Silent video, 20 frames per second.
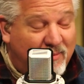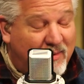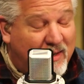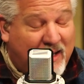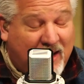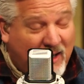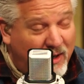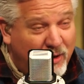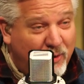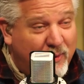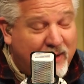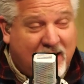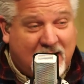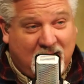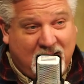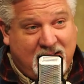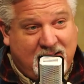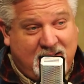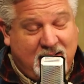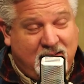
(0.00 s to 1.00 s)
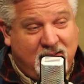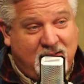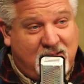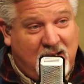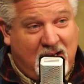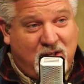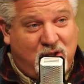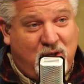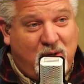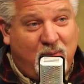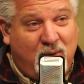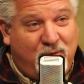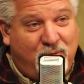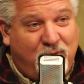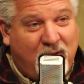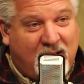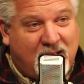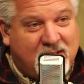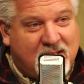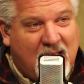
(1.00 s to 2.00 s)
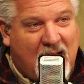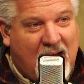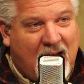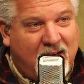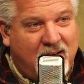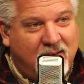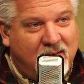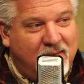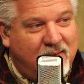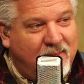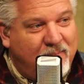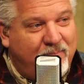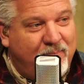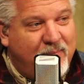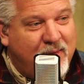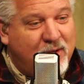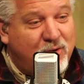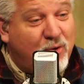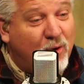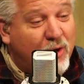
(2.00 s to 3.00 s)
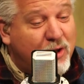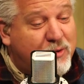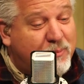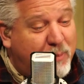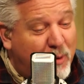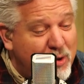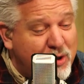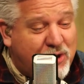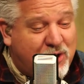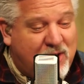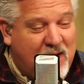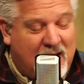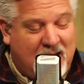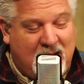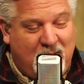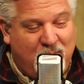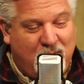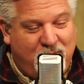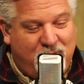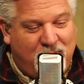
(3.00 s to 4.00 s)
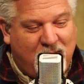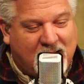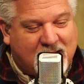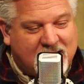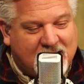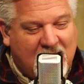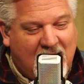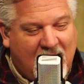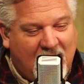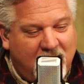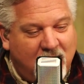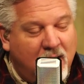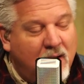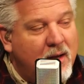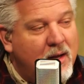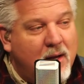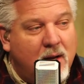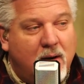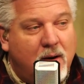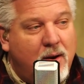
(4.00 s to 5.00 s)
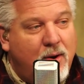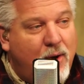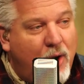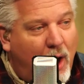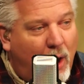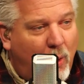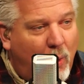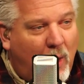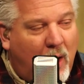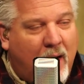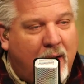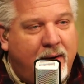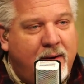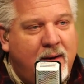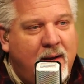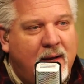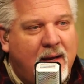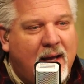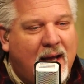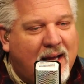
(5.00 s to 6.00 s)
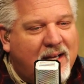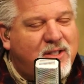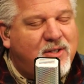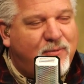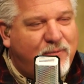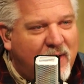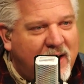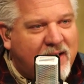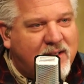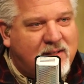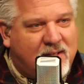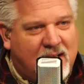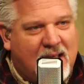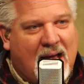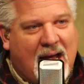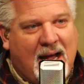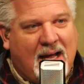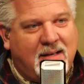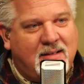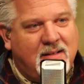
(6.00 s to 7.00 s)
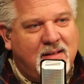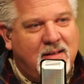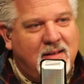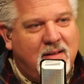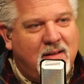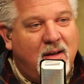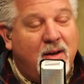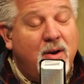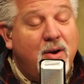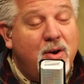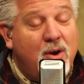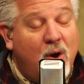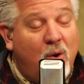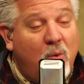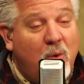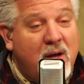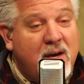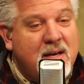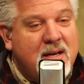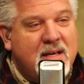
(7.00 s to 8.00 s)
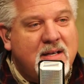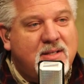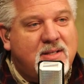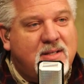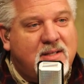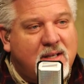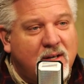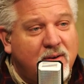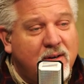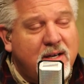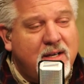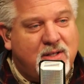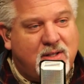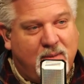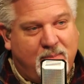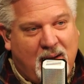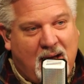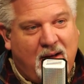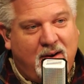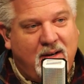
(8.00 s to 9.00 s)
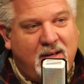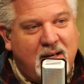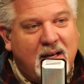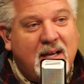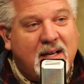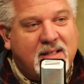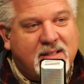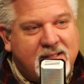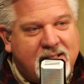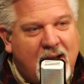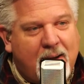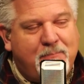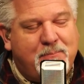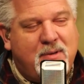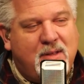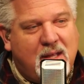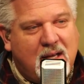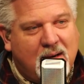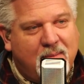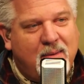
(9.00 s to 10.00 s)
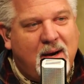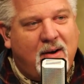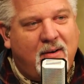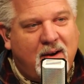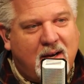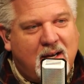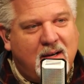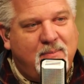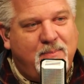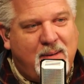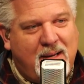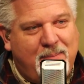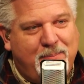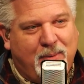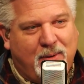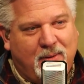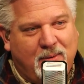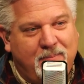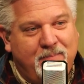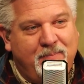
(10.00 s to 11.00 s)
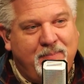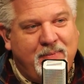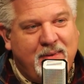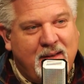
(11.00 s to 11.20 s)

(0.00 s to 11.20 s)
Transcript: Hillary Clinton said she would fix that. George Bush said he would fix that. No one has fixed that. No one is serious about it except the American people.